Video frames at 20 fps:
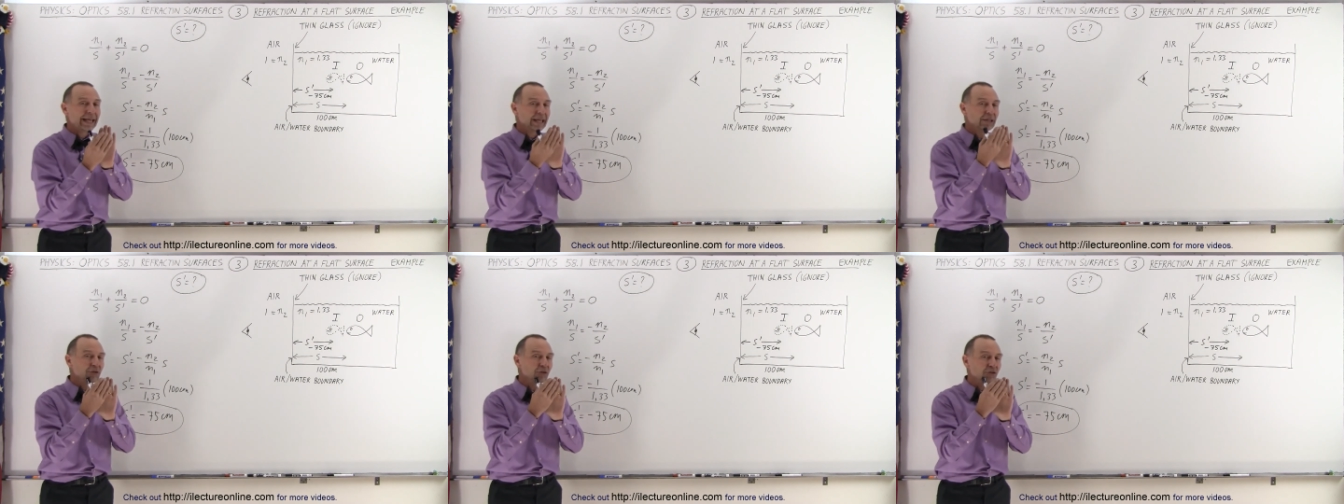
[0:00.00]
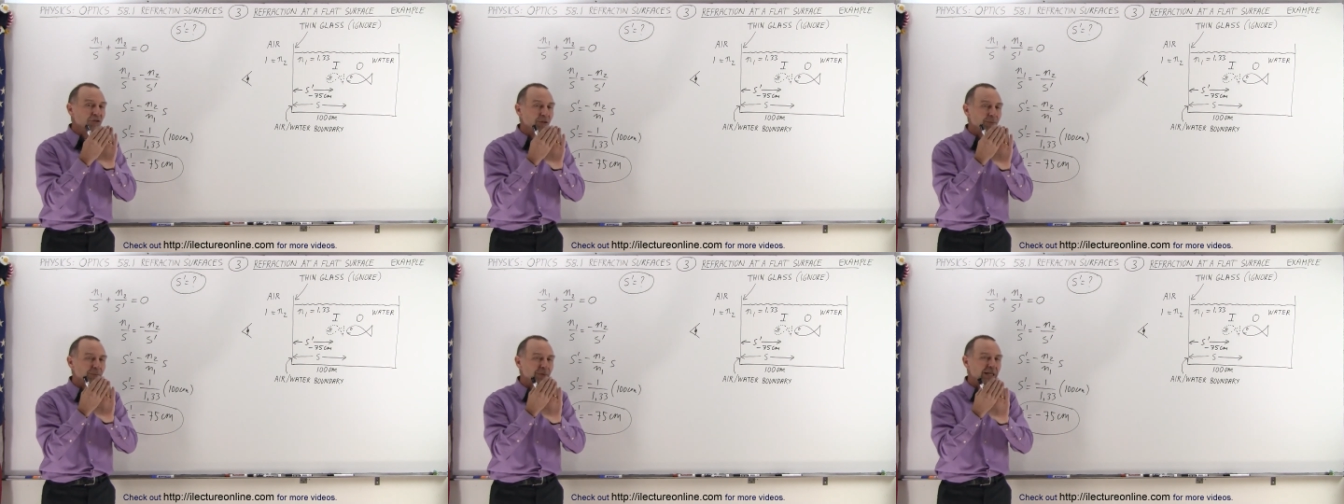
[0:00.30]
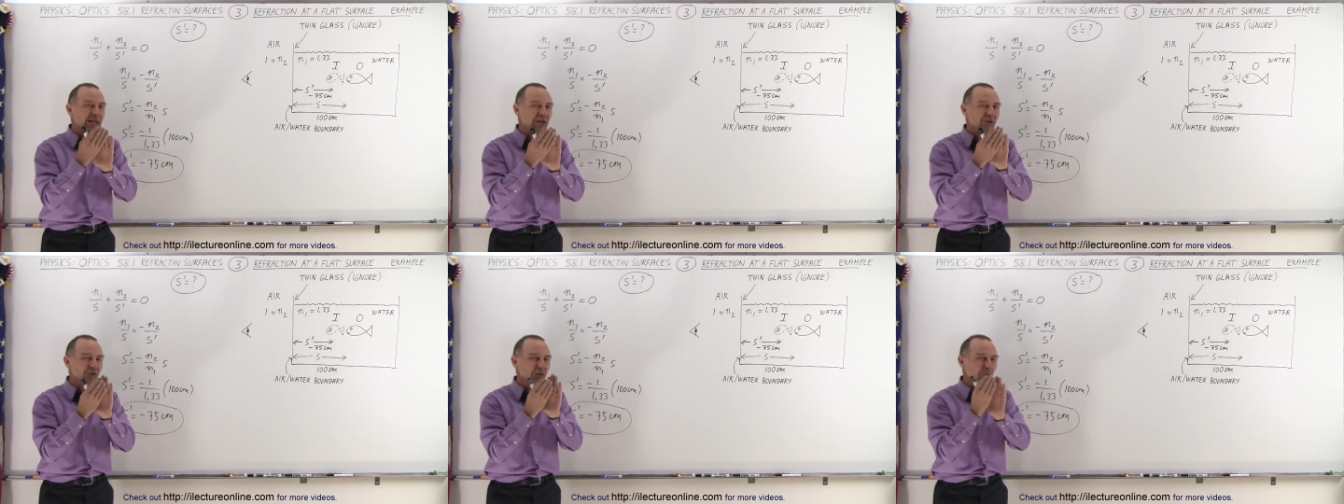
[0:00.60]
and there's
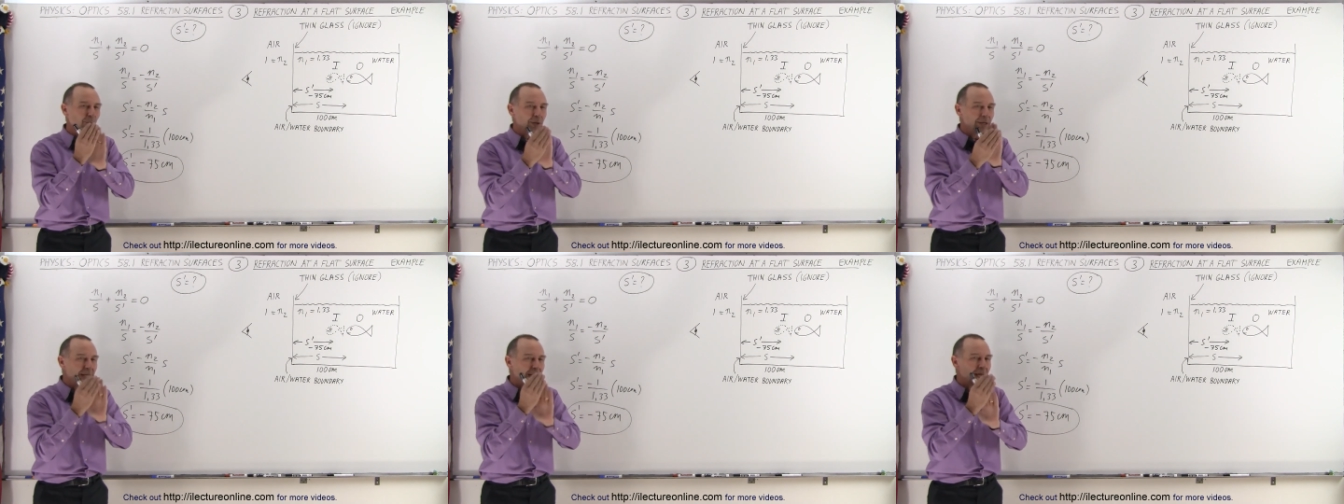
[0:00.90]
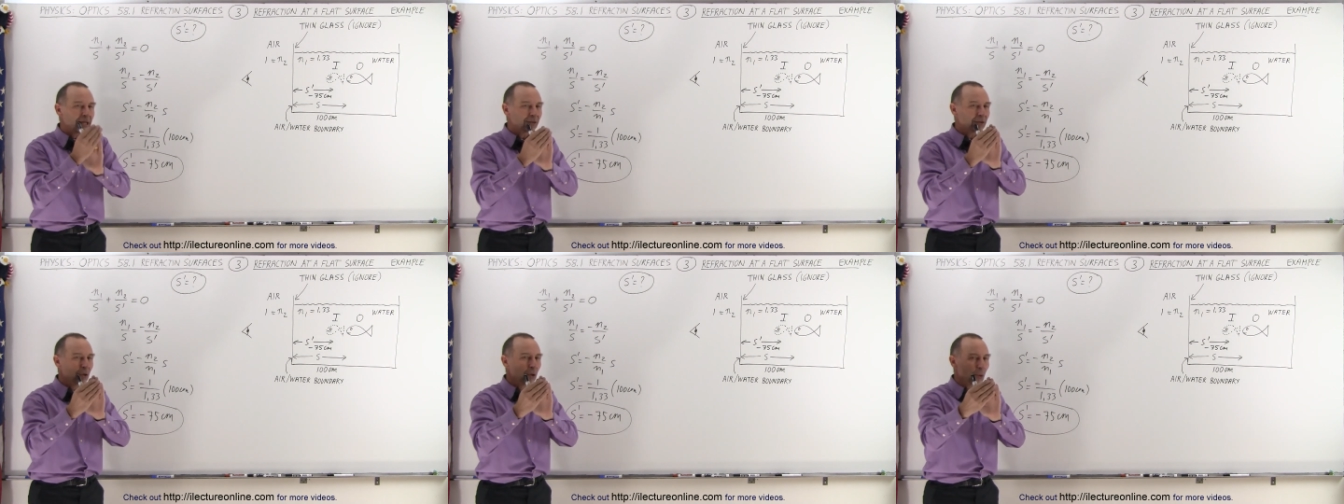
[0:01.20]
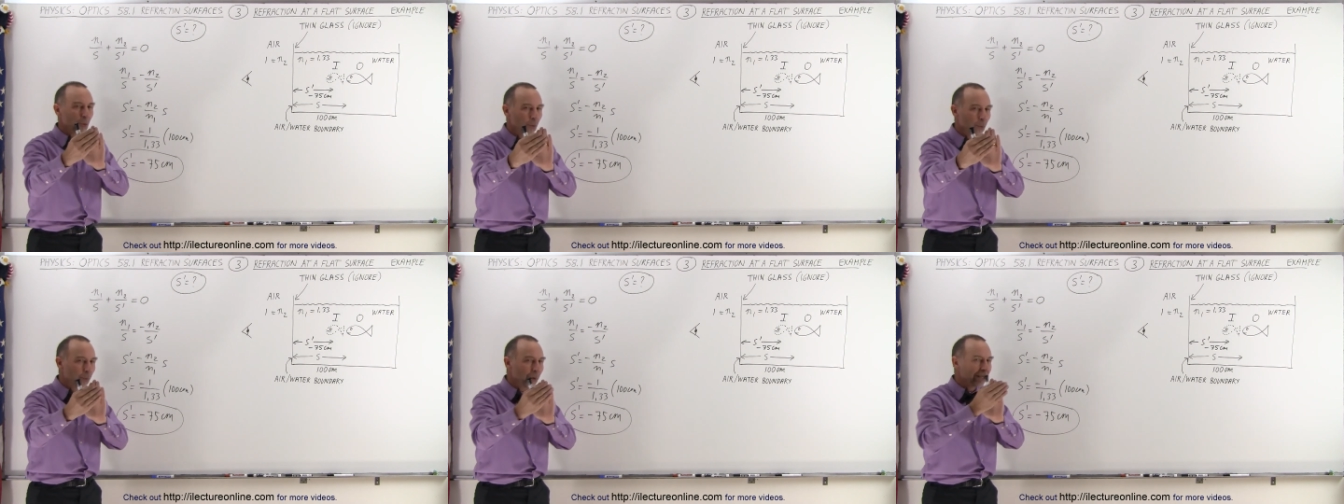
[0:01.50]
something else going on
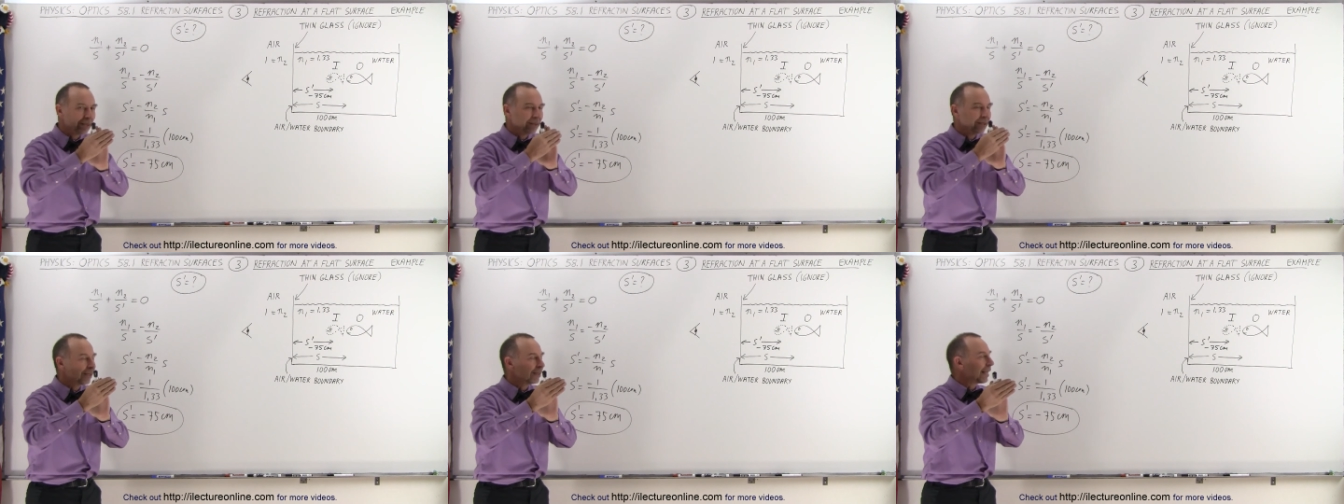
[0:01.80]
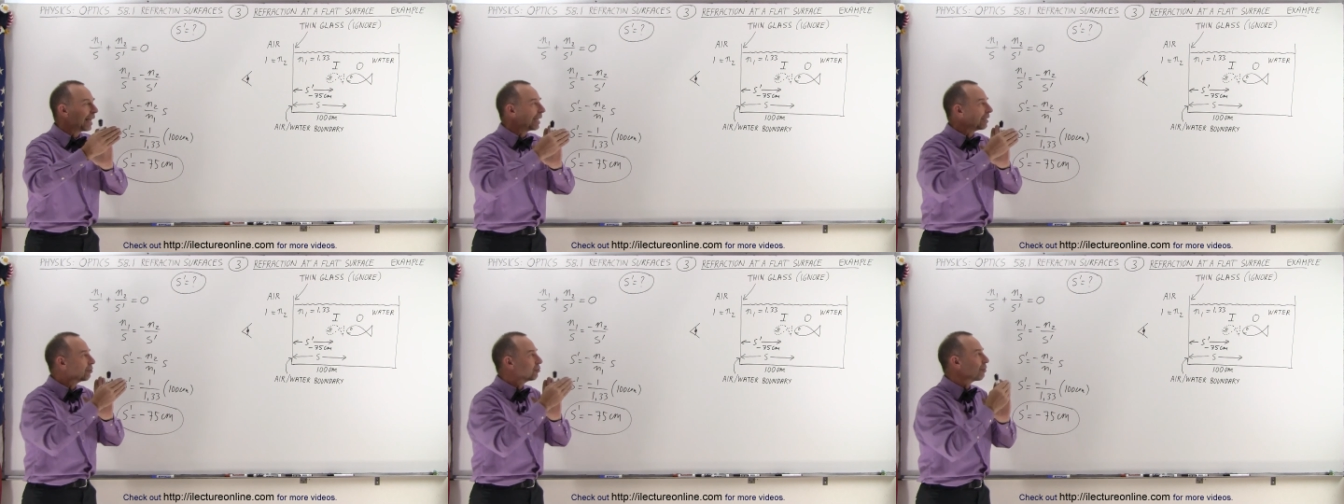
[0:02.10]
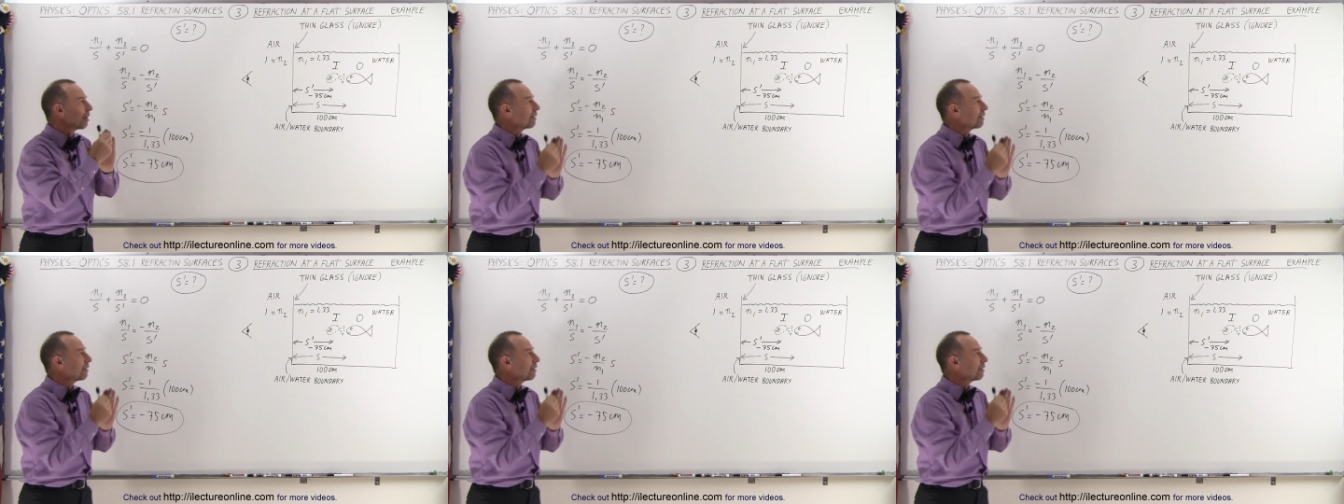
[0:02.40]
when the light